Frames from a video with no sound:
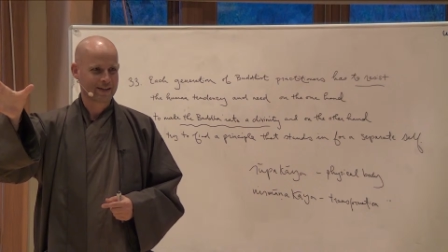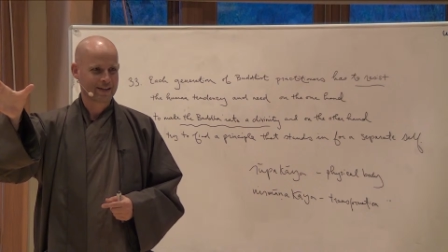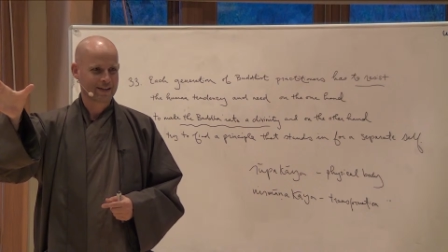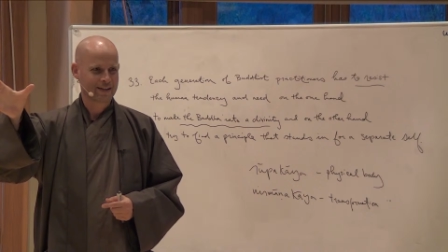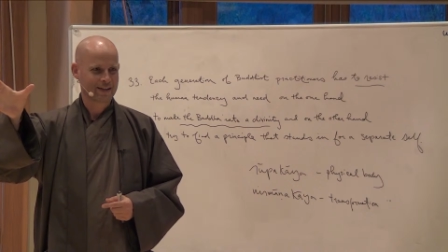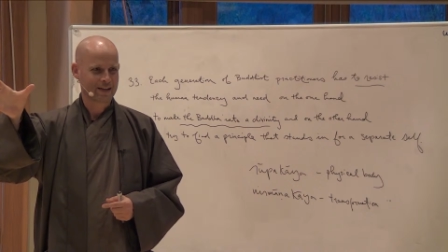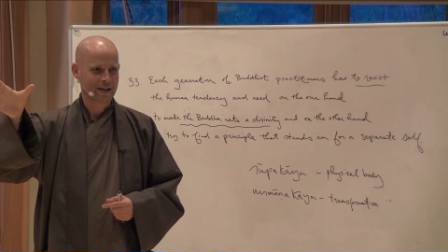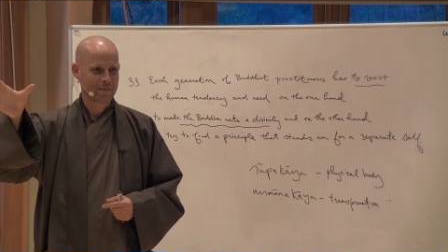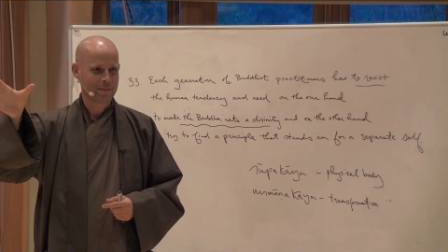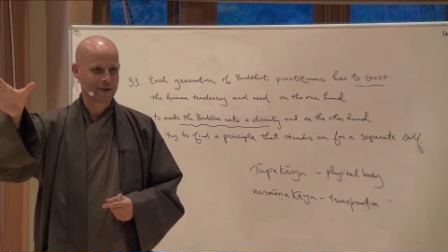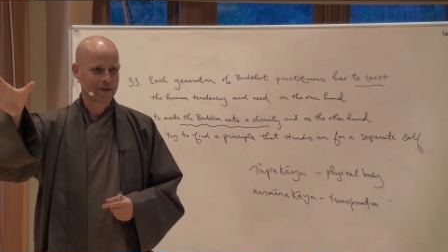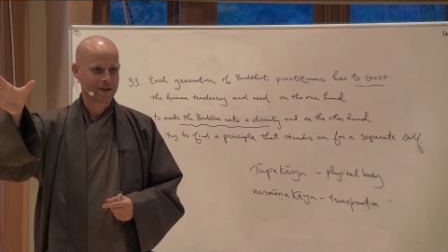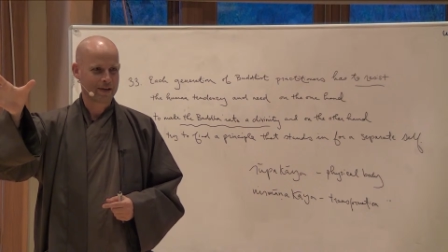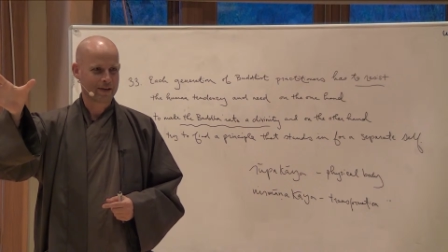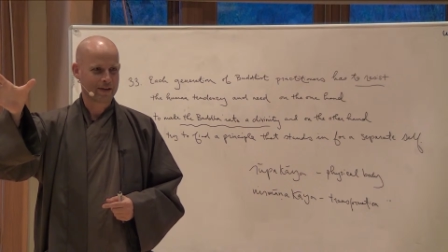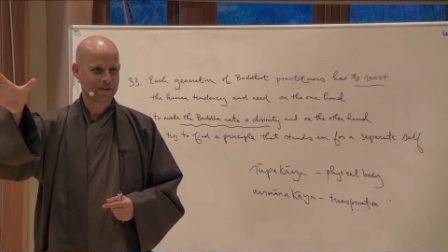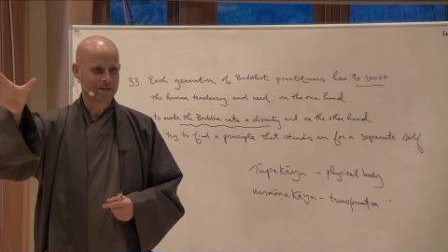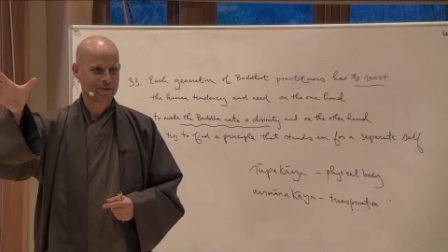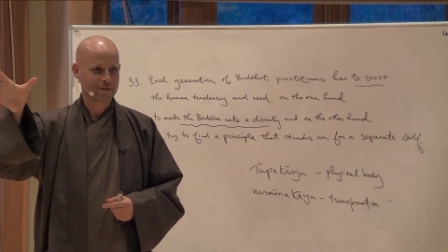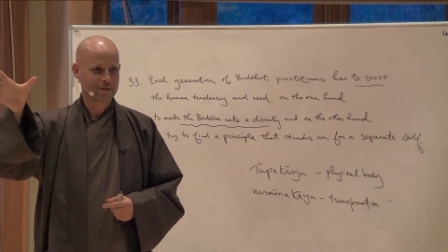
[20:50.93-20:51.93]
and I make it
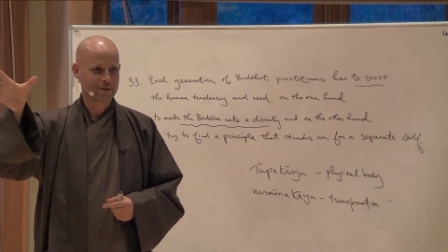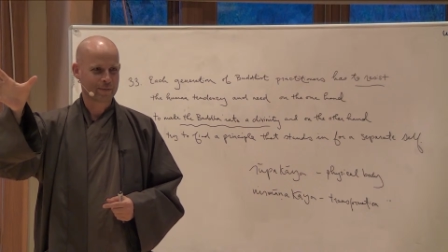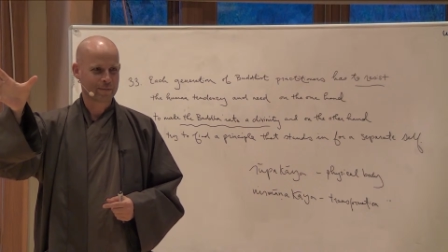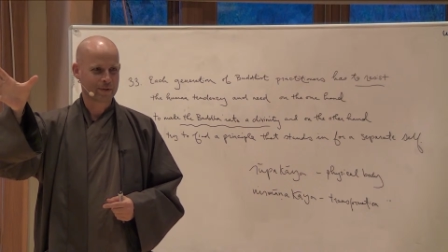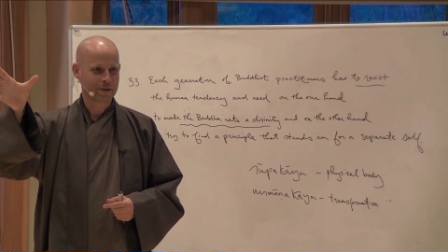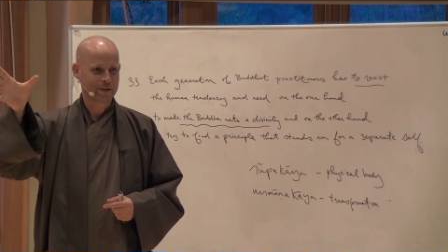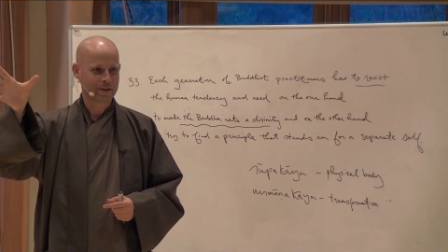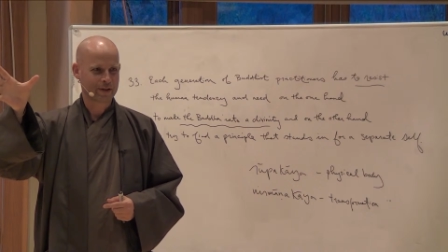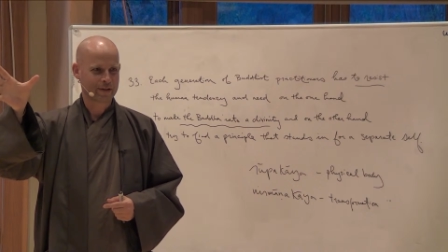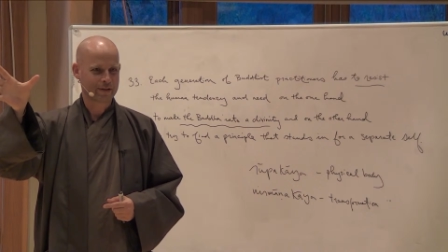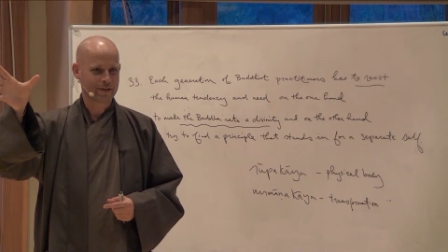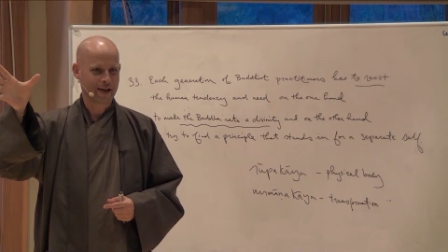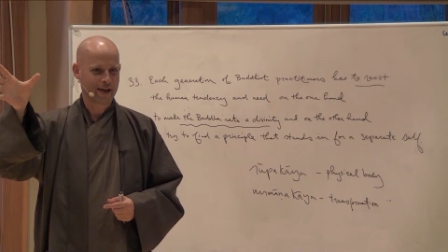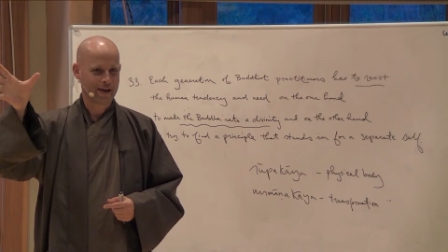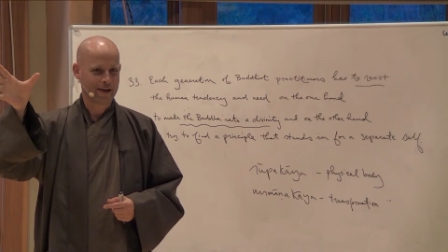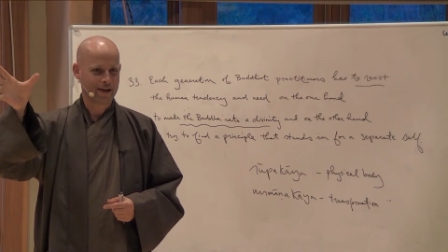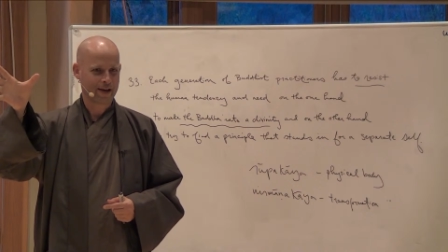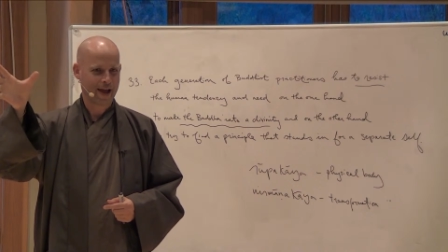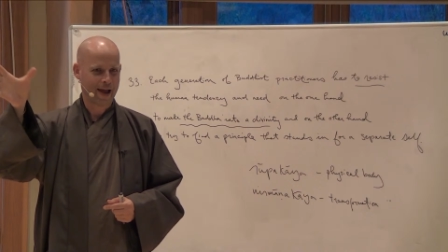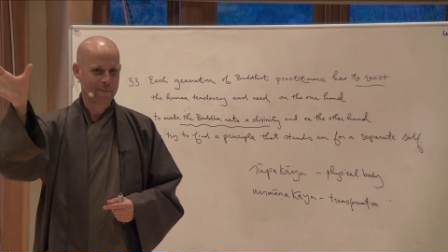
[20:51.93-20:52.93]
into something that's
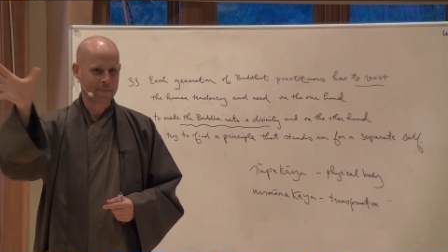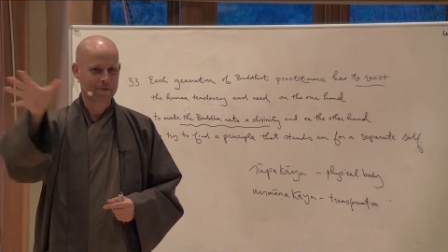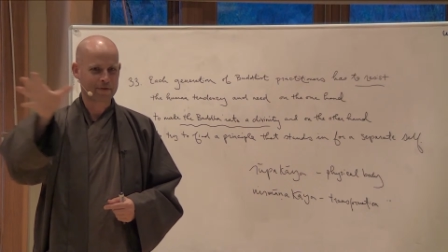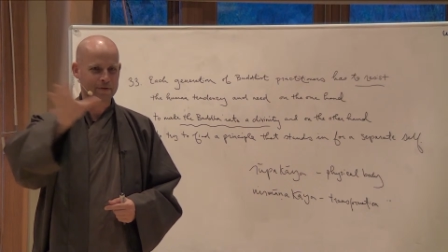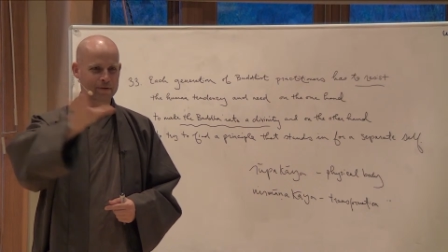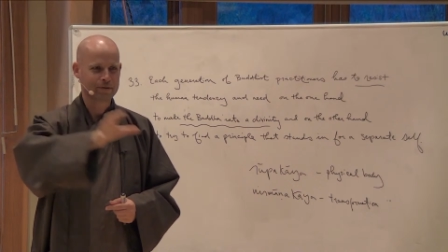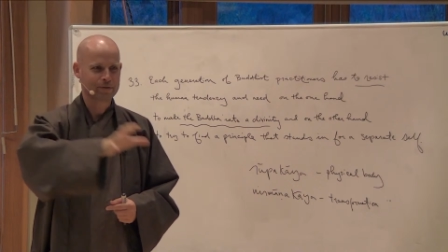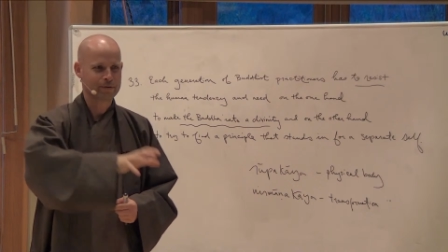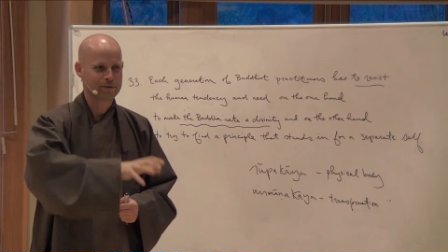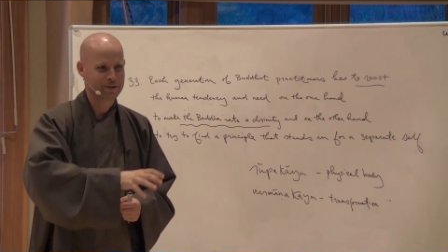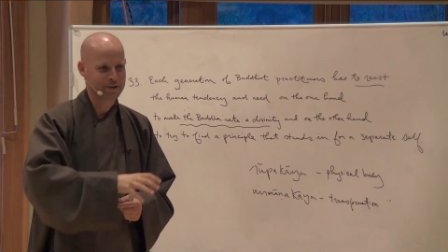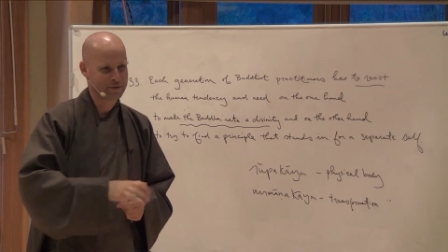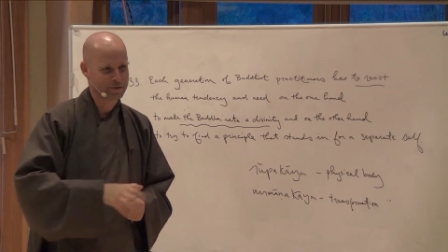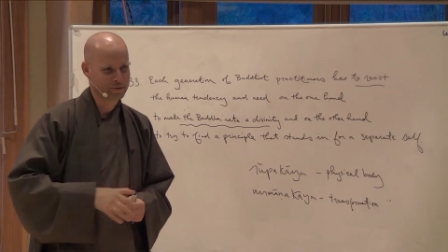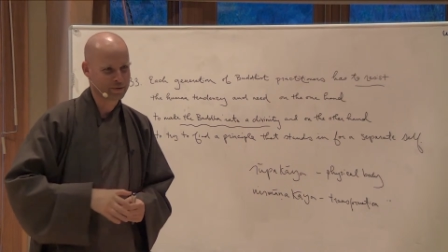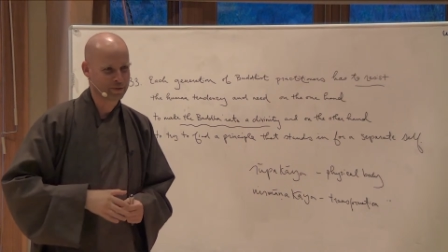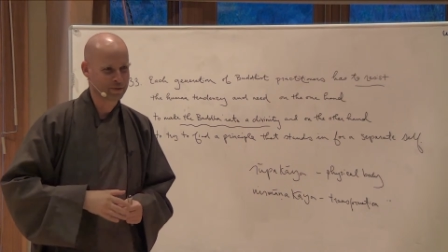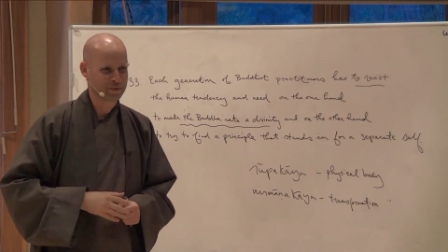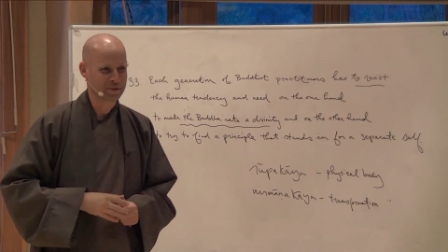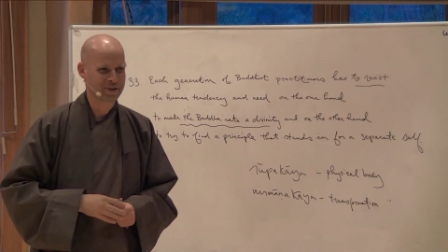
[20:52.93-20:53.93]
absolutely
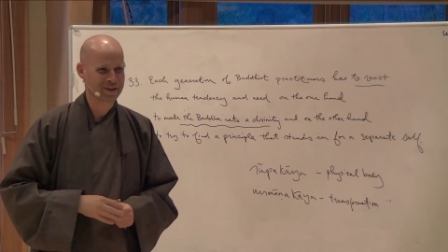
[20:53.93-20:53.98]
true,